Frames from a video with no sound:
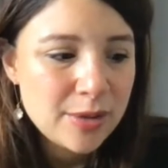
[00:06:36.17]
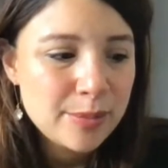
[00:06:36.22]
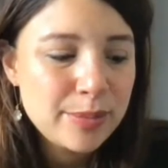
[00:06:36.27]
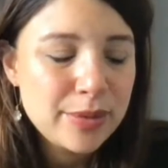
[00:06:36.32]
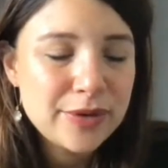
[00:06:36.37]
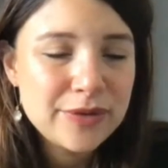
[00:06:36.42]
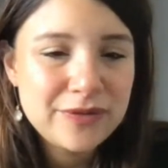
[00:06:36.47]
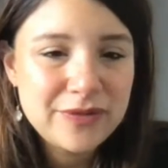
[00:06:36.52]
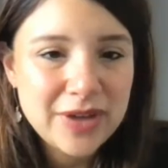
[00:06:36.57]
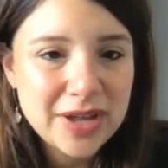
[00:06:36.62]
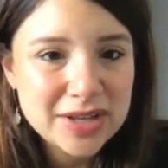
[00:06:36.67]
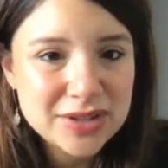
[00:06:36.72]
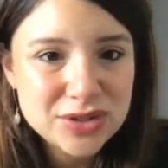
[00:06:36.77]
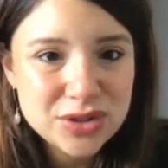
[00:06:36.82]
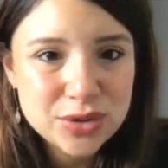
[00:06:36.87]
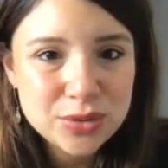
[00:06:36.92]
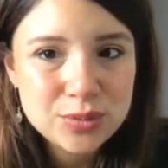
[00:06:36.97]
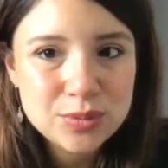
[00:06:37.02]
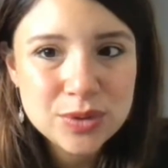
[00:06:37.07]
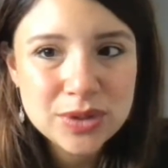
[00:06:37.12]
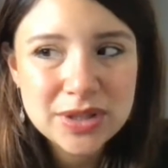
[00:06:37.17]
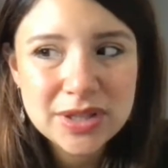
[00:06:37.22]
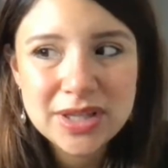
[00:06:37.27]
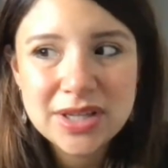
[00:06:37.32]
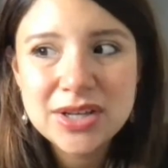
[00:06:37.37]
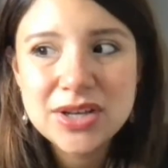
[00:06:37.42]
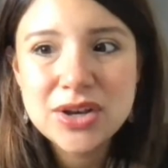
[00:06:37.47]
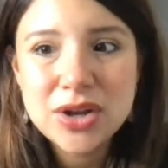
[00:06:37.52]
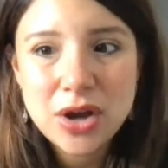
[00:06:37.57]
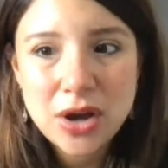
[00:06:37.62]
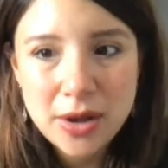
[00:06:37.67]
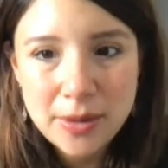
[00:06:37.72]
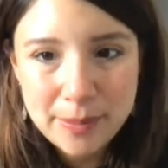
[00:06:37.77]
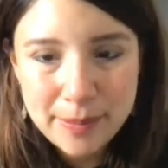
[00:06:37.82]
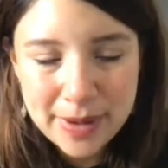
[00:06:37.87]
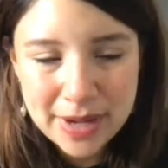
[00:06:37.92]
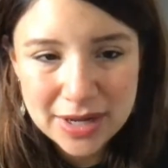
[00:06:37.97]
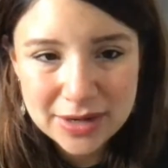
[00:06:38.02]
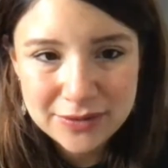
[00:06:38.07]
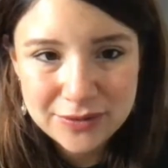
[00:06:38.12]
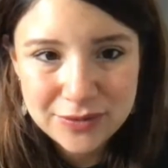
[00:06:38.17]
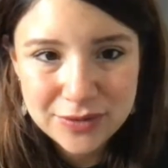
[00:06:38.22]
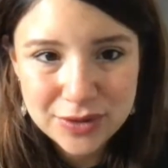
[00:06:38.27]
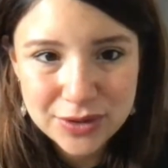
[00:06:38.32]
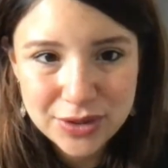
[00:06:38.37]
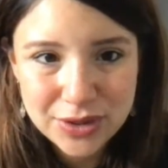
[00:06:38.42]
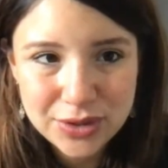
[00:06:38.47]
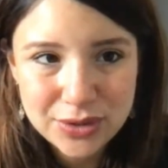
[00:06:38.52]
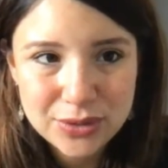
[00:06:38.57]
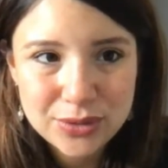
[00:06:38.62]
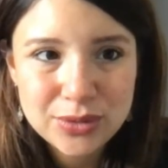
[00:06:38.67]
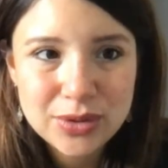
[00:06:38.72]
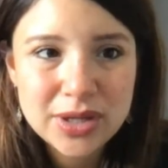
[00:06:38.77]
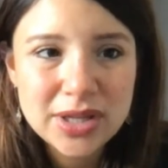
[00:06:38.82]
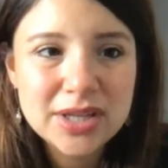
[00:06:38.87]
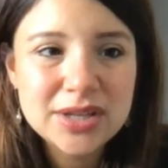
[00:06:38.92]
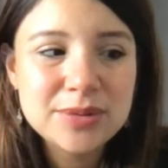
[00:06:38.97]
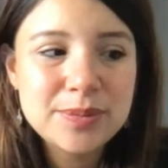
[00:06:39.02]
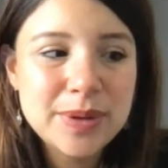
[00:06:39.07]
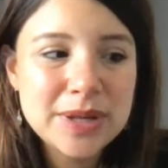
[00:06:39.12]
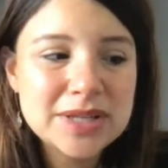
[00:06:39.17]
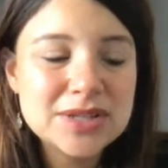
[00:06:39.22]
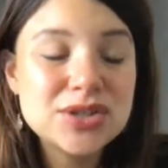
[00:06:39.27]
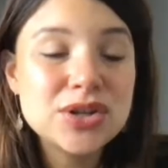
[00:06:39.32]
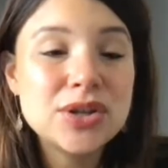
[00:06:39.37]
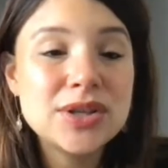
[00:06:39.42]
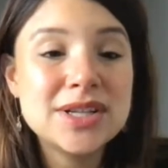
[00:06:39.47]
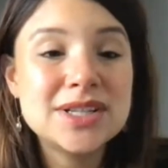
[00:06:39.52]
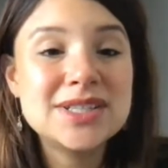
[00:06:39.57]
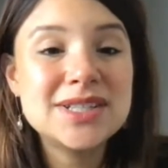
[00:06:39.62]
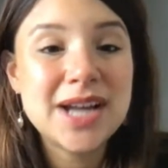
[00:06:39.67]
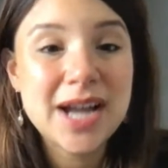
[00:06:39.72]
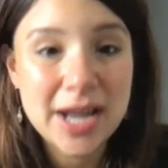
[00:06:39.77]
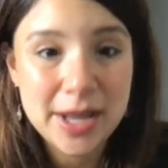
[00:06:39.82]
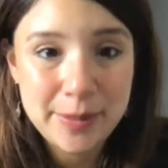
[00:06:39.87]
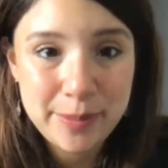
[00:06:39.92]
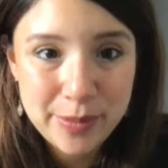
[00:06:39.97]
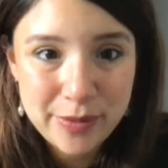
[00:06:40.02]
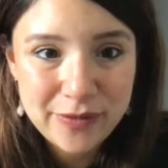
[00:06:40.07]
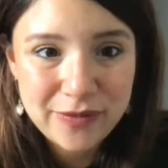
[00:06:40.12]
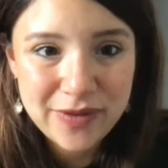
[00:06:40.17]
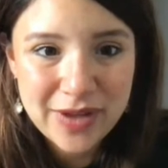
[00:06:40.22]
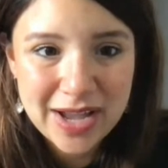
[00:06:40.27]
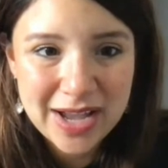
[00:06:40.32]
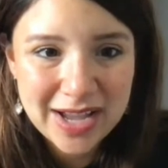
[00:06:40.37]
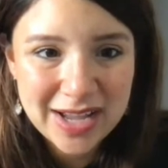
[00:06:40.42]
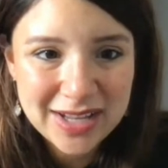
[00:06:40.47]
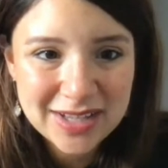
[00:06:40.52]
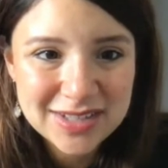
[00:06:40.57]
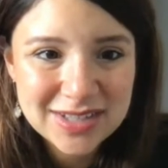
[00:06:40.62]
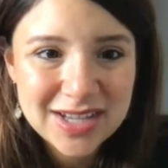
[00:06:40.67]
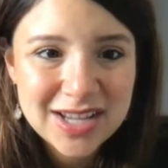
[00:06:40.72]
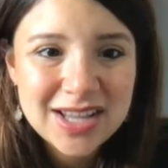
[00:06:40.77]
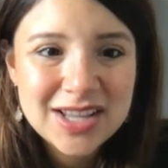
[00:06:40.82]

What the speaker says: But fats are really not bad for you. It depends on the type of fat.